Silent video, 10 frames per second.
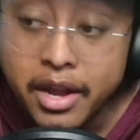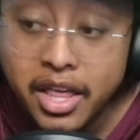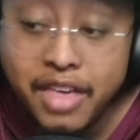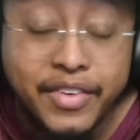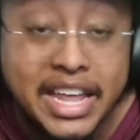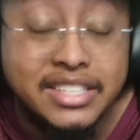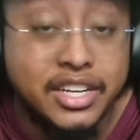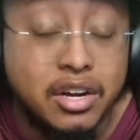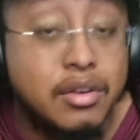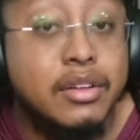even as
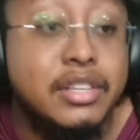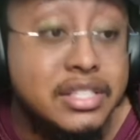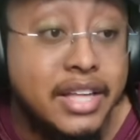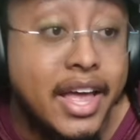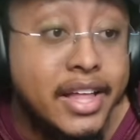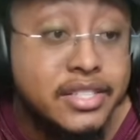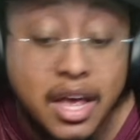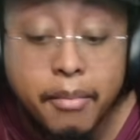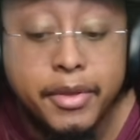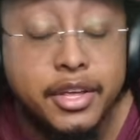it currently stands,
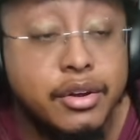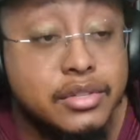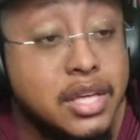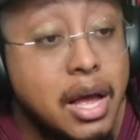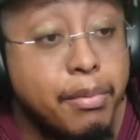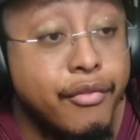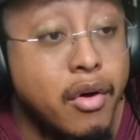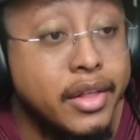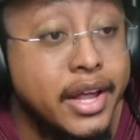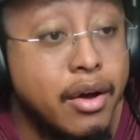but then on top of
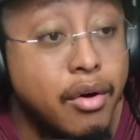all of that,